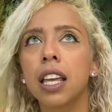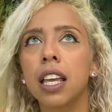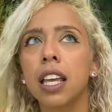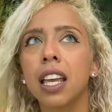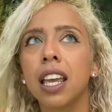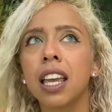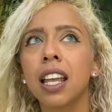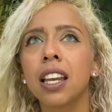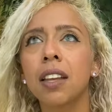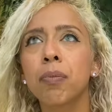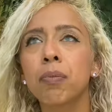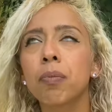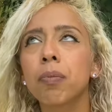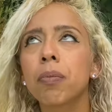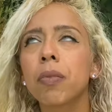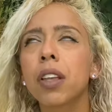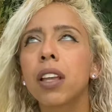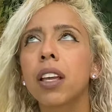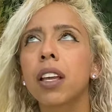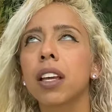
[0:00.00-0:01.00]
it
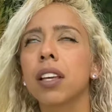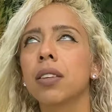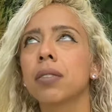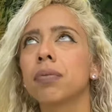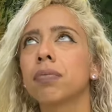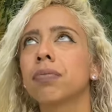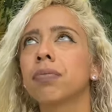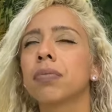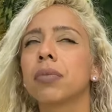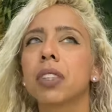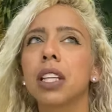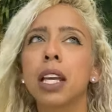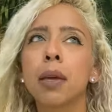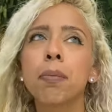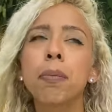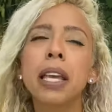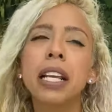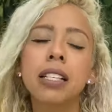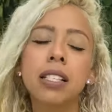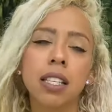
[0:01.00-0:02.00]
it
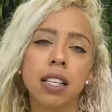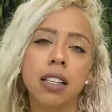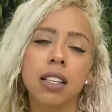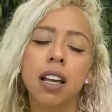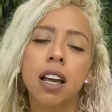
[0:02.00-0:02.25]
makes